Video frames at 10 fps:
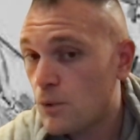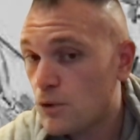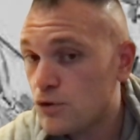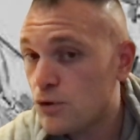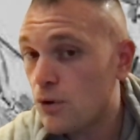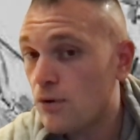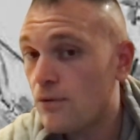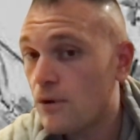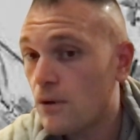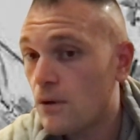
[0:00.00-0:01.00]
preserve
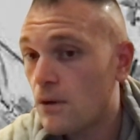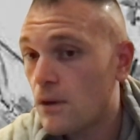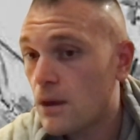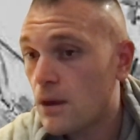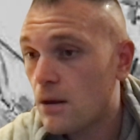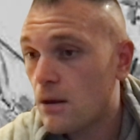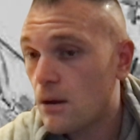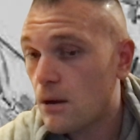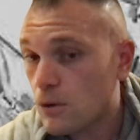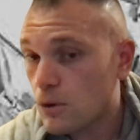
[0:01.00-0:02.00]

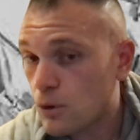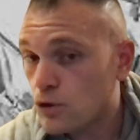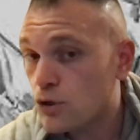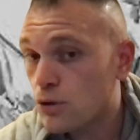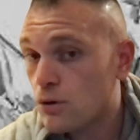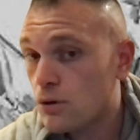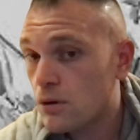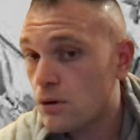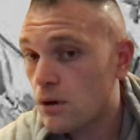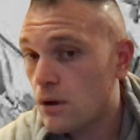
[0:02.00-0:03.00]
our culture
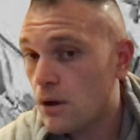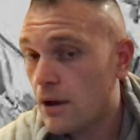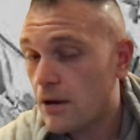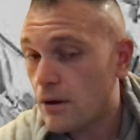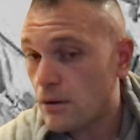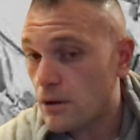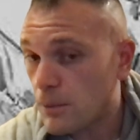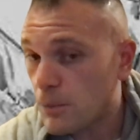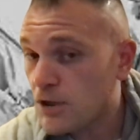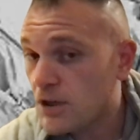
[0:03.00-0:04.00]
and our
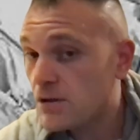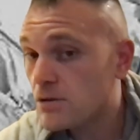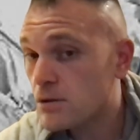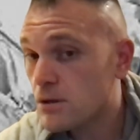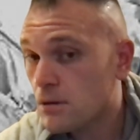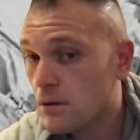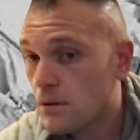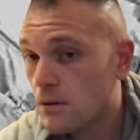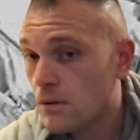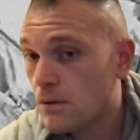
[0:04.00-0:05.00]
liberties
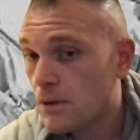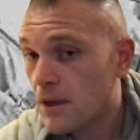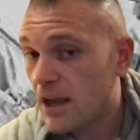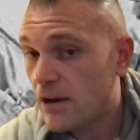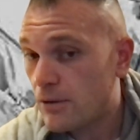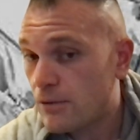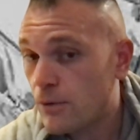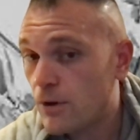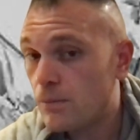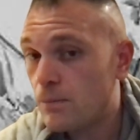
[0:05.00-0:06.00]
and our
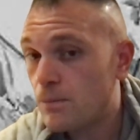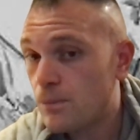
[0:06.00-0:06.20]
freedom.